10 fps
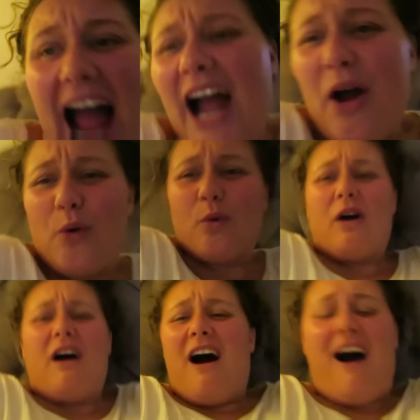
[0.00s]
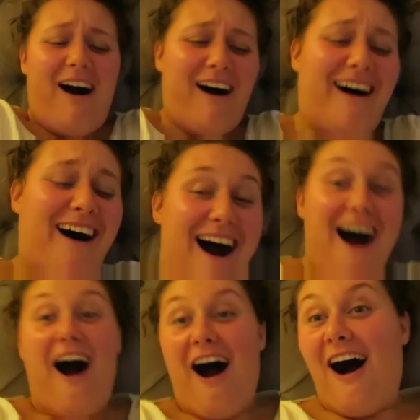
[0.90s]
Ow! Oh
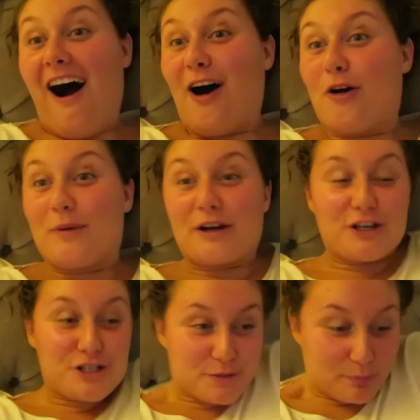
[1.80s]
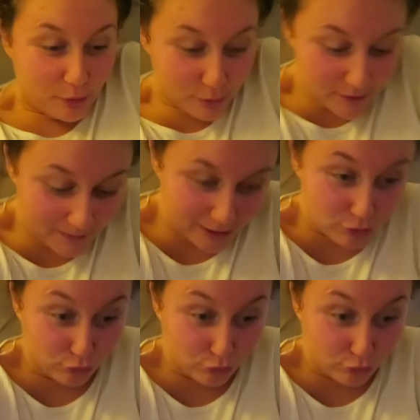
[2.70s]
my God, I just pulled my